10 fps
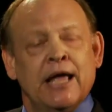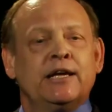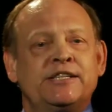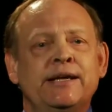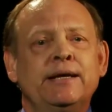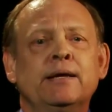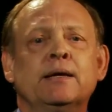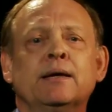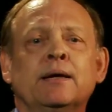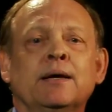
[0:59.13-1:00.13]
You see,
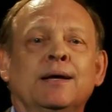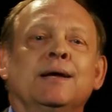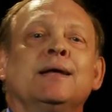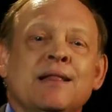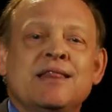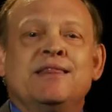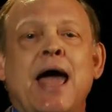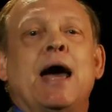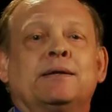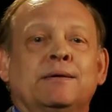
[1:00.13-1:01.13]

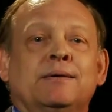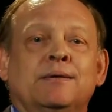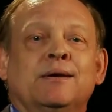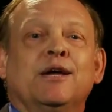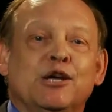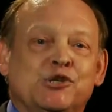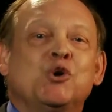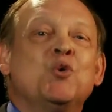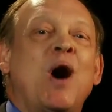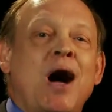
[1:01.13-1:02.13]
that is
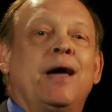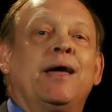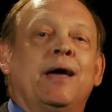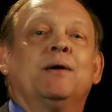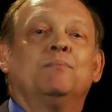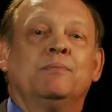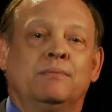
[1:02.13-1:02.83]
who I am.